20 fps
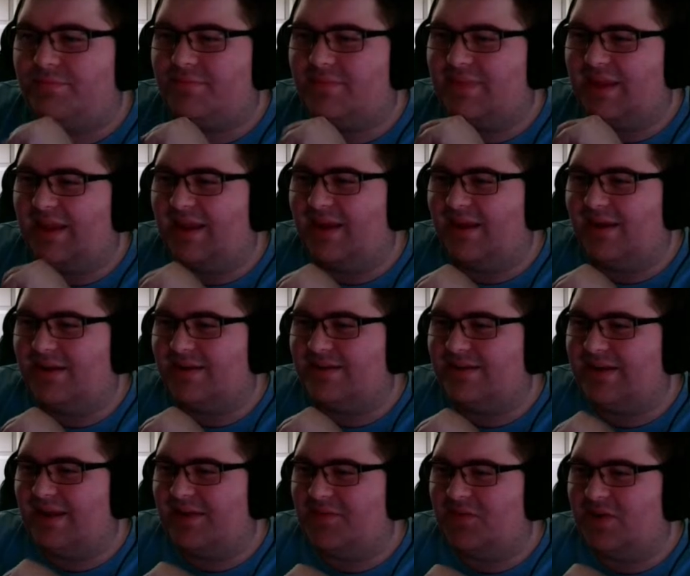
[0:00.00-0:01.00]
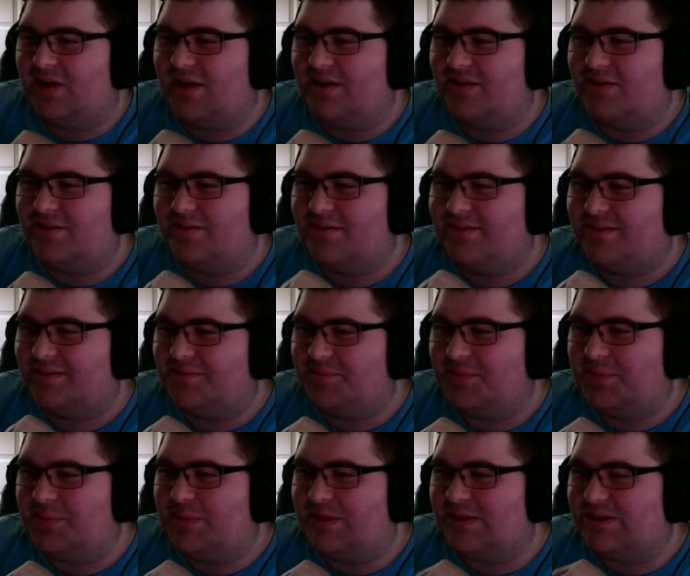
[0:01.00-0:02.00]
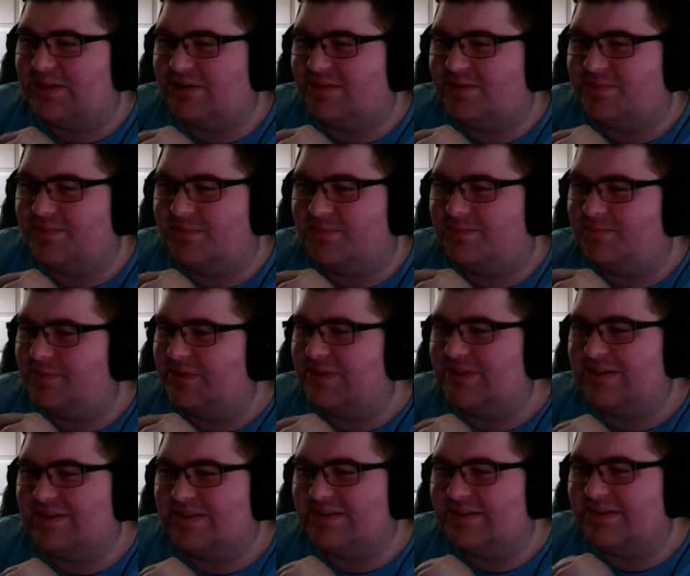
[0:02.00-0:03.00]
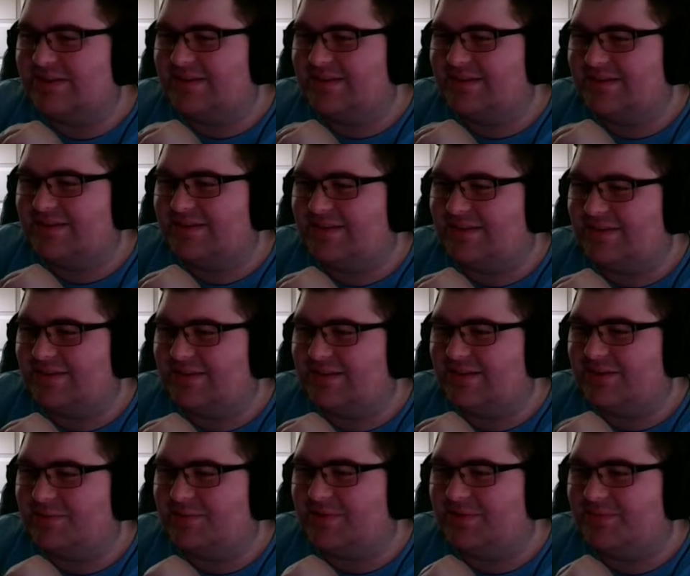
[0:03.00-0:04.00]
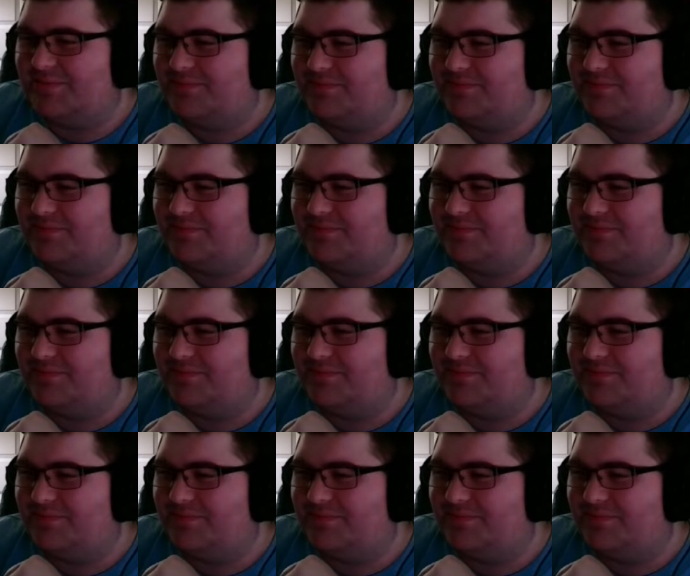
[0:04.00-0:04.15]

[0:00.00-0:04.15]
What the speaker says: Yeah, David, I know. The MPG builds are terrible.